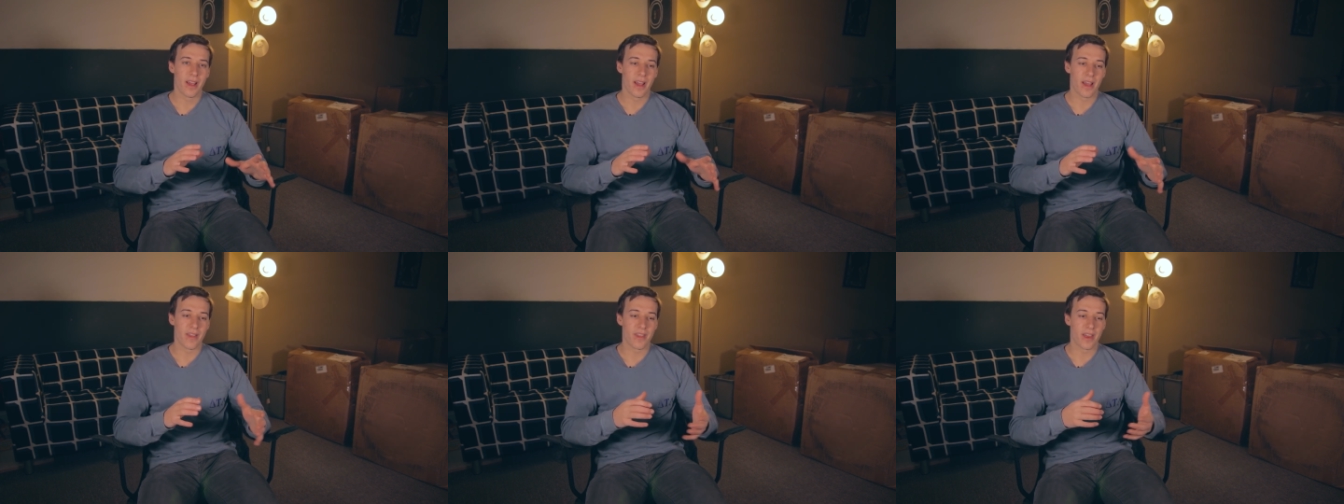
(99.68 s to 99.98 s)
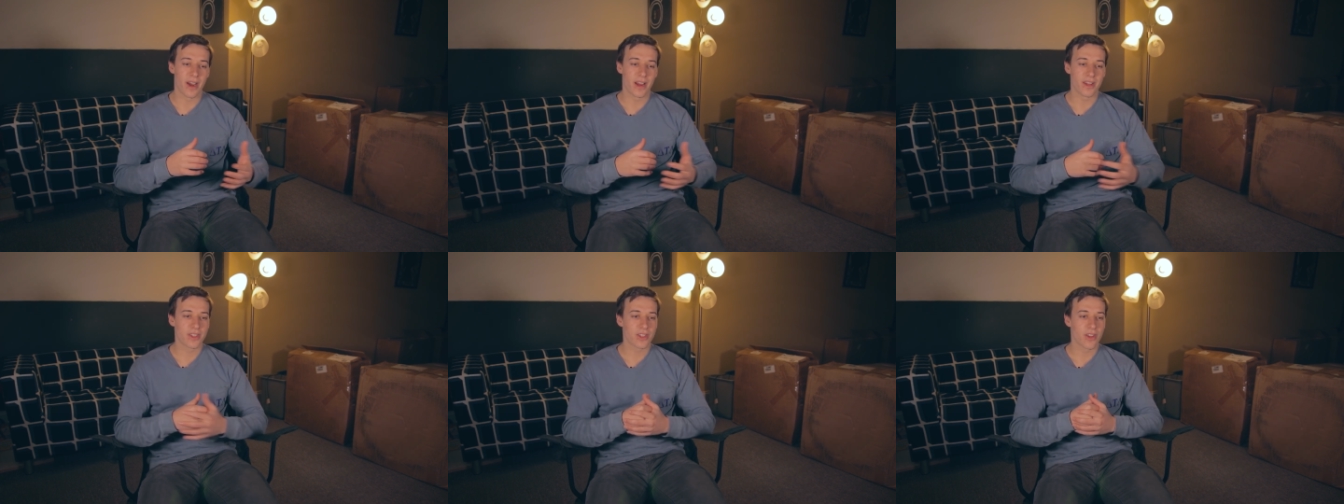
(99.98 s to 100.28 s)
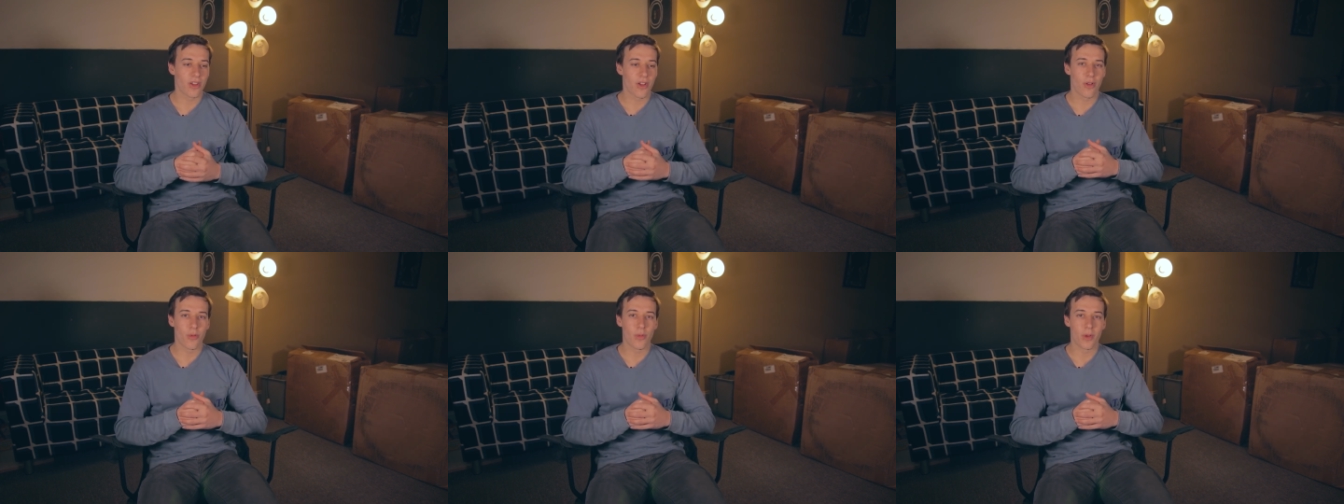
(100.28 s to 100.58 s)
and then I
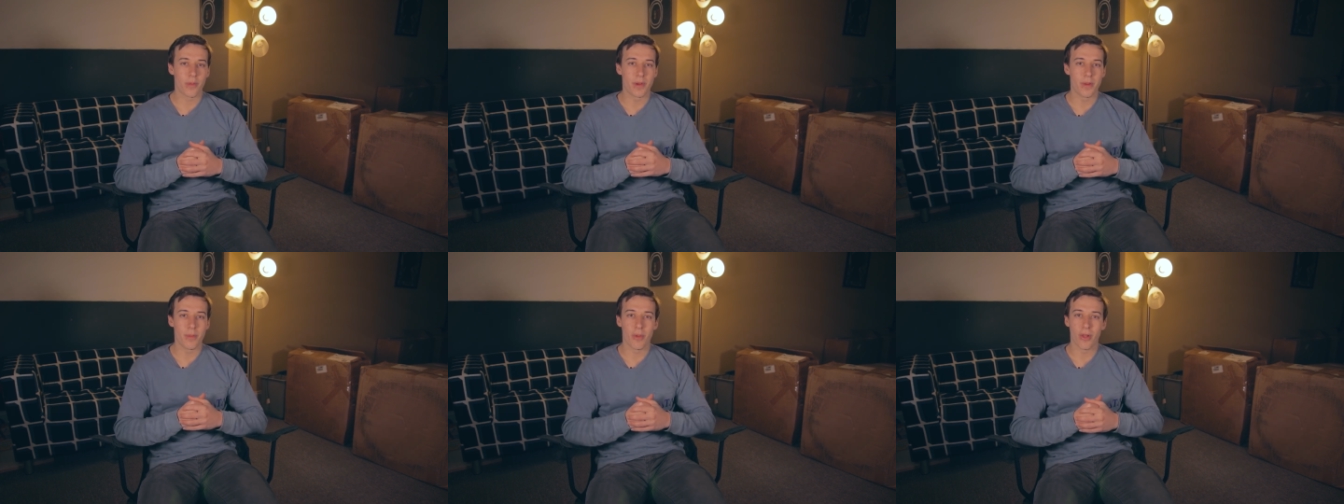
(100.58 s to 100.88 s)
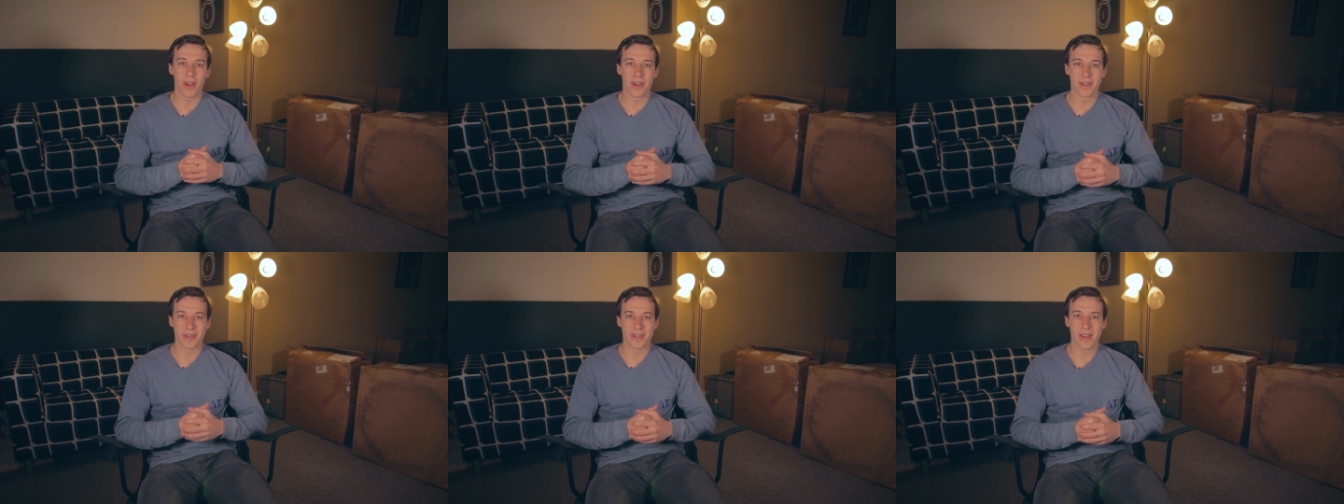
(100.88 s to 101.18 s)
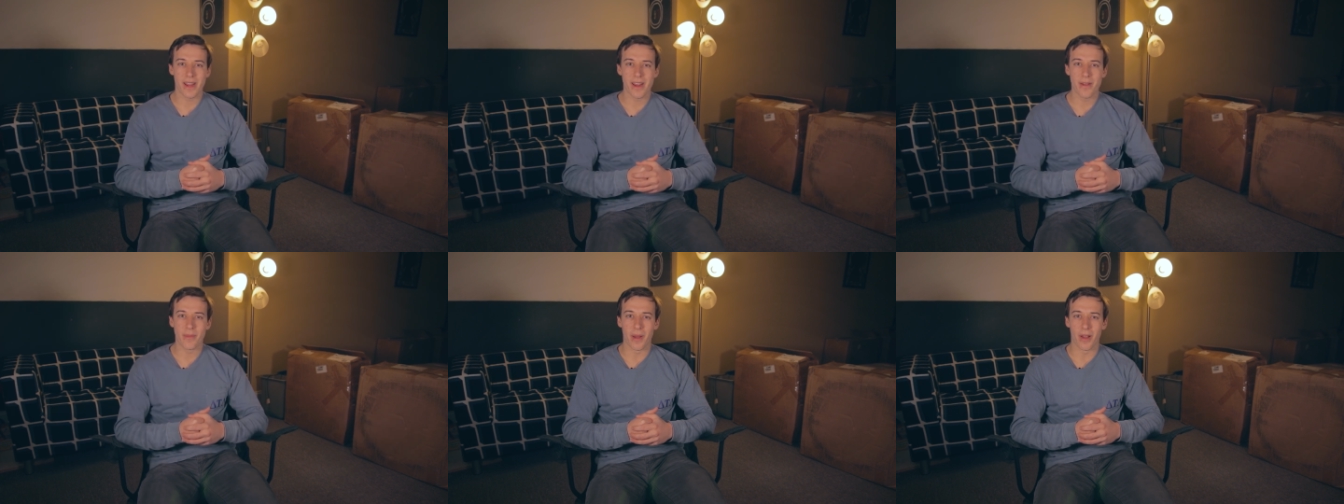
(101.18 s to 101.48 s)
saw what people had to
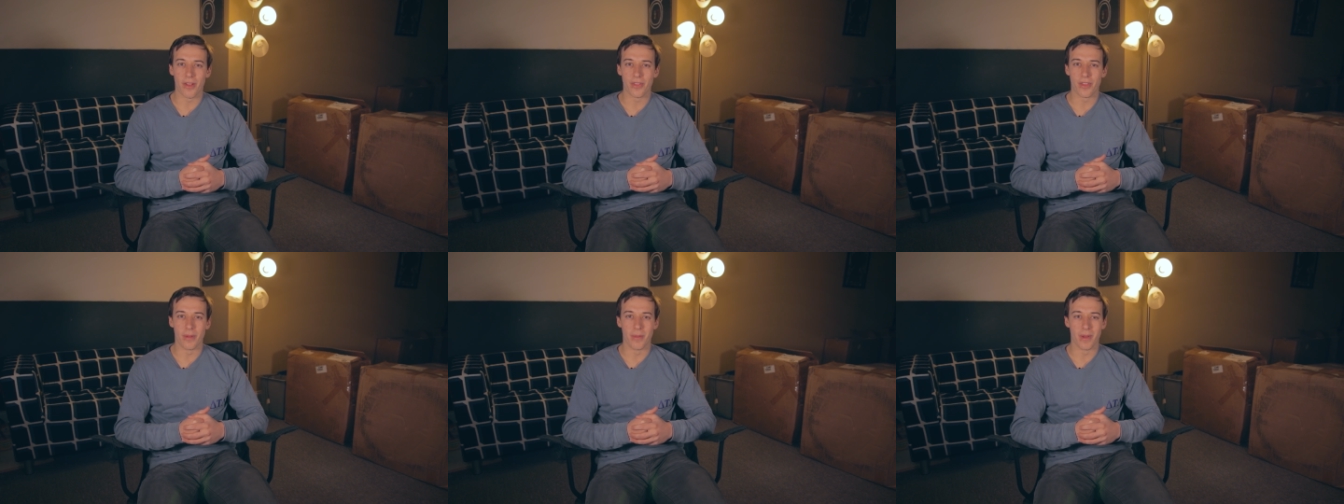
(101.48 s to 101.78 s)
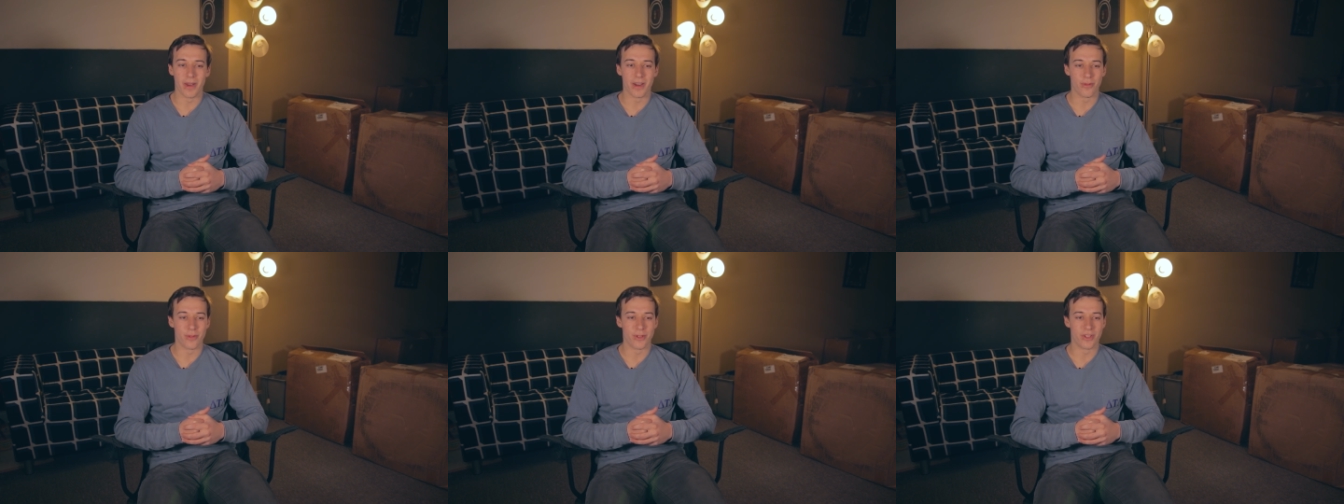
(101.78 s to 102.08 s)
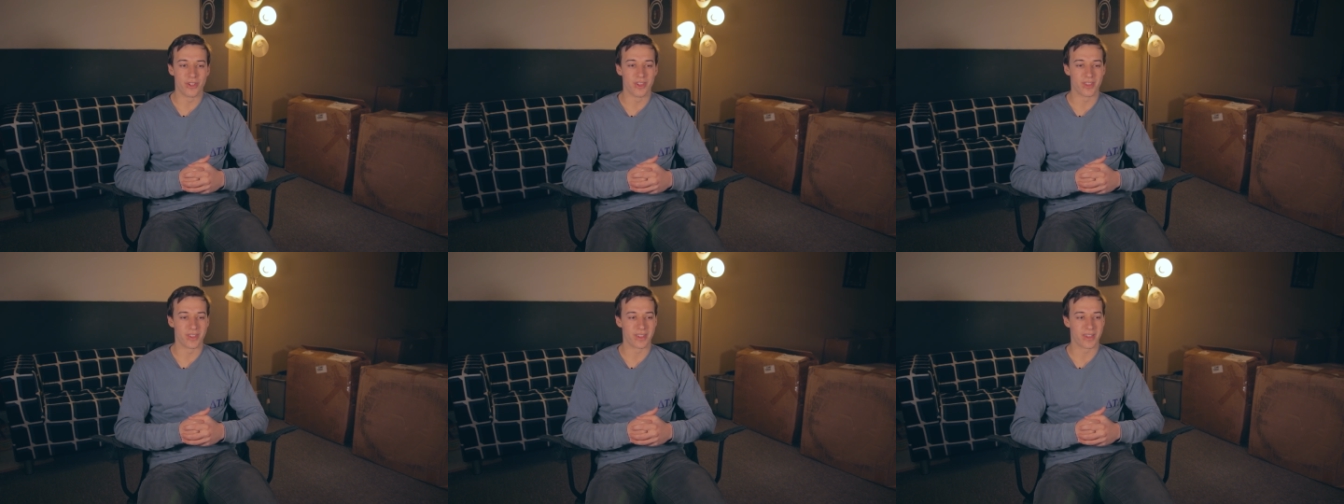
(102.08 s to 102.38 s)
say about them, and it
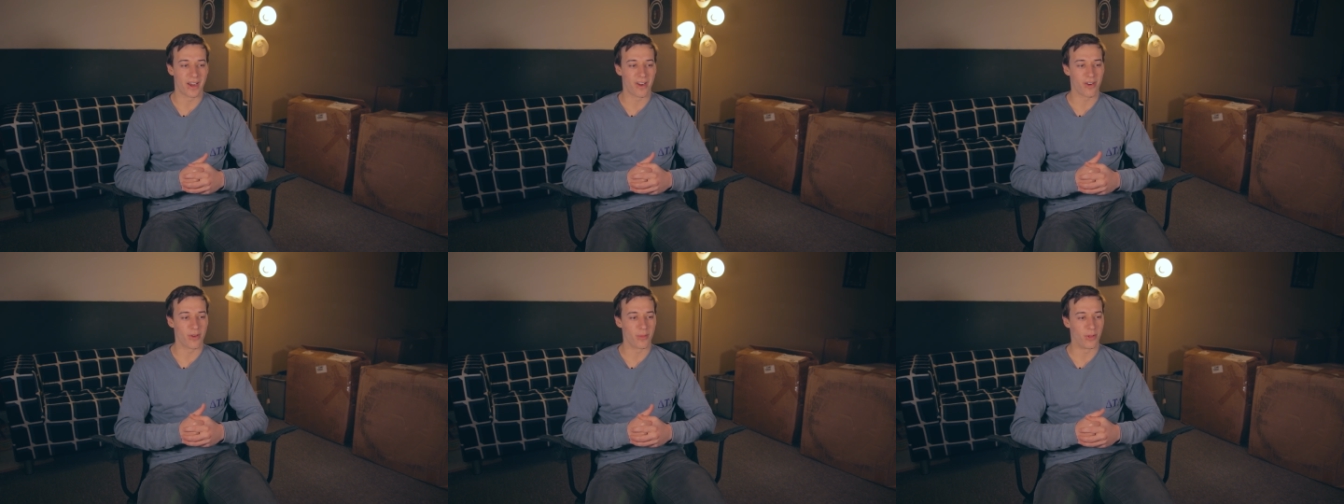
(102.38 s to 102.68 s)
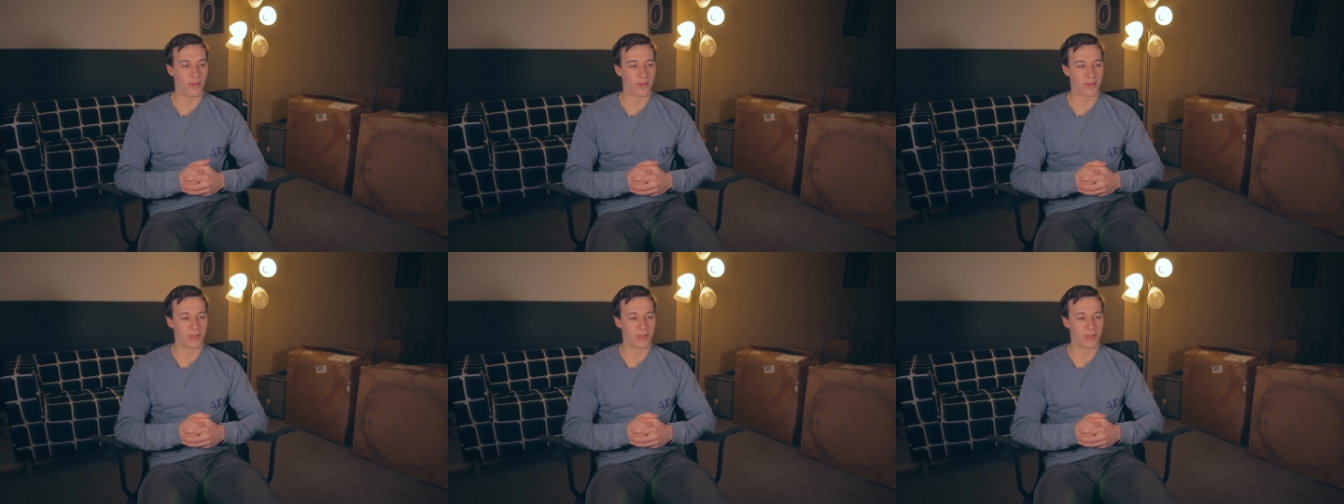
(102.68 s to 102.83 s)
was just terrible.